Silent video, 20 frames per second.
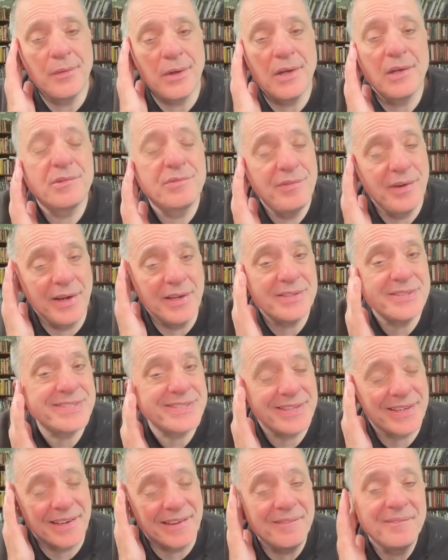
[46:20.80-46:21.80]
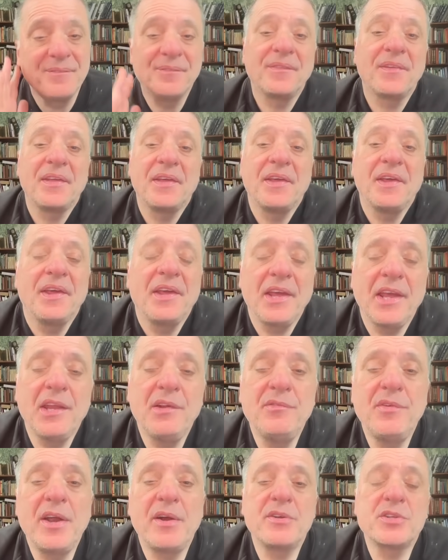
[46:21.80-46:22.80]
advancing
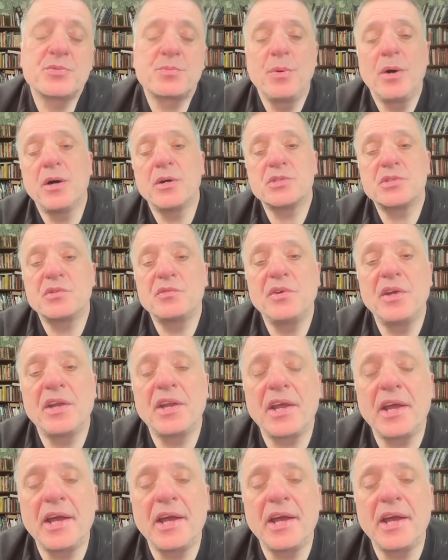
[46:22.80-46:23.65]
in various parts of it.